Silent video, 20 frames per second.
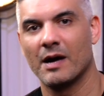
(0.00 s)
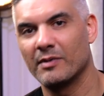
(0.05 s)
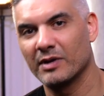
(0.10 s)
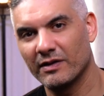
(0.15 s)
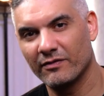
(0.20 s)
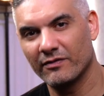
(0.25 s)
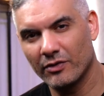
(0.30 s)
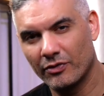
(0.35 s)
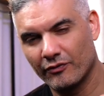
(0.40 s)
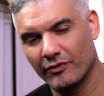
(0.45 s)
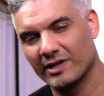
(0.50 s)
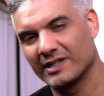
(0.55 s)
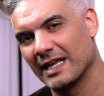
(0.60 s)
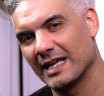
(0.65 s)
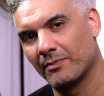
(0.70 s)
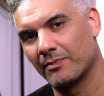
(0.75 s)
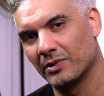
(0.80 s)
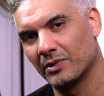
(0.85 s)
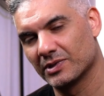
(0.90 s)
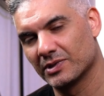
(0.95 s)
I'm going to give you 3
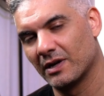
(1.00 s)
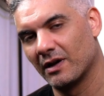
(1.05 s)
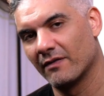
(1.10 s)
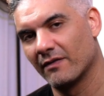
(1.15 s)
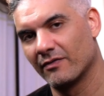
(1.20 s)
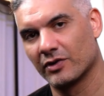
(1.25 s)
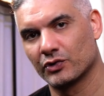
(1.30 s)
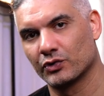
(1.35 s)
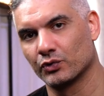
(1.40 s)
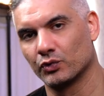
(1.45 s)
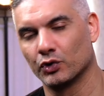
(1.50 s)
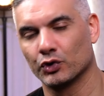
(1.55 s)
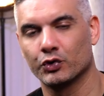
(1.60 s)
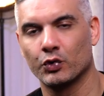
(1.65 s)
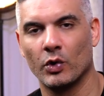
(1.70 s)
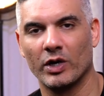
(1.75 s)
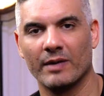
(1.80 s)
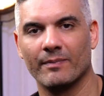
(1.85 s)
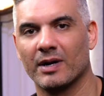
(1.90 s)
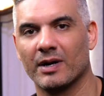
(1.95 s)
examples of this rule,
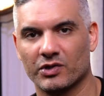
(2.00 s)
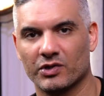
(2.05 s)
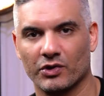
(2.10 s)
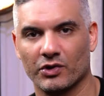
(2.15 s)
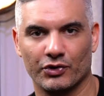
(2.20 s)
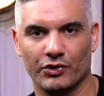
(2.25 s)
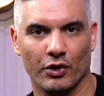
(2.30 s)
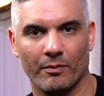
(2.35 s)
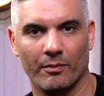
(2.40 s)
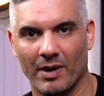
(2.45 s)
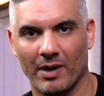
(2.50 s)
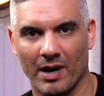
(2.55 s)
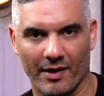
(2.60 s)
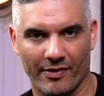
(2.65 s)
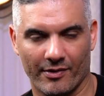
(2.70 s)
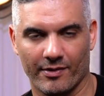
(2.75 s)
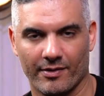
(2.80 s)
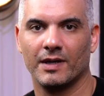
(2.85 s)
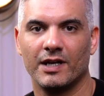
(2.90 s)
20 bucks or don't bother.